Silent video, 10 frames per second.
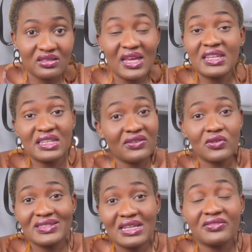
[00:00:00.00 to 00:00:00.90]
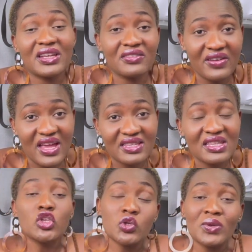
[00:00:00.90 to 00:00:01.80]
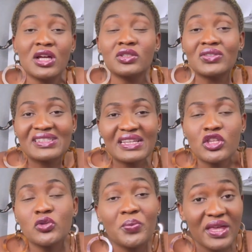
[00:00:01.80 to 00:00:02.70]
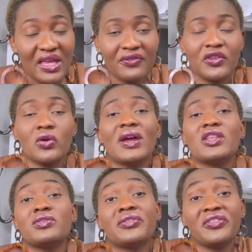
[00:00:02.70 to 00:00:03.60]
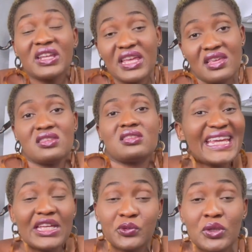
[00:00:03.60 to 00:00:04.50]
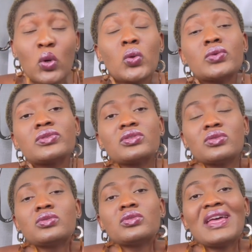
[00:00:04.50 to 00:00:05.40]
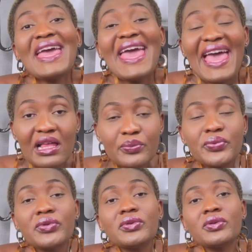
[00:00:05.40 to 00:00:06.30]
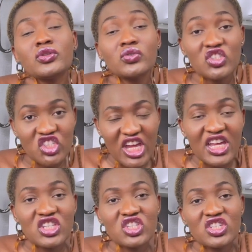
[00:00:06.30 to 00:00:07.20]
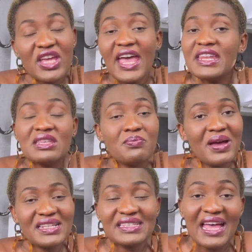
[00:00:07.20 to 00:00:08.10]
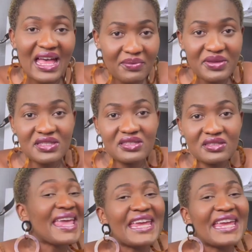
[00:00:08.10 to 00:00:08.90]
and give yourself advice. You will understand your behavior and your feelings. It will also help you to change any bad habit.